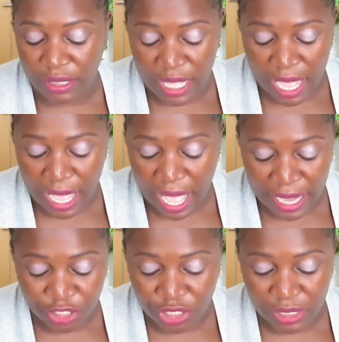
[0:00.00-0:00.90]
There
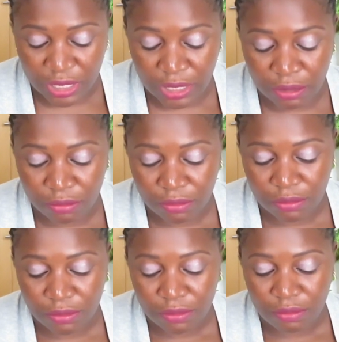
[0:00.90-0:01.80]
actually
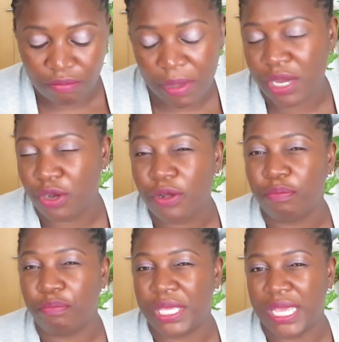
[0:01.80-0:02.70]
may
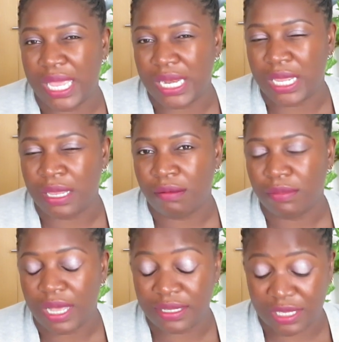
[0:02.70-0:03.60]
not be any
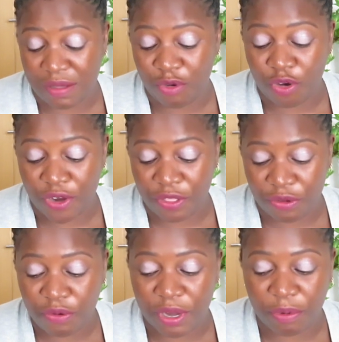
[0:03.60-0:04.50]
as I'm going
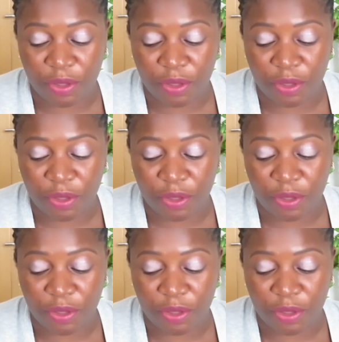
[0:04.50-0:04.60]
through it,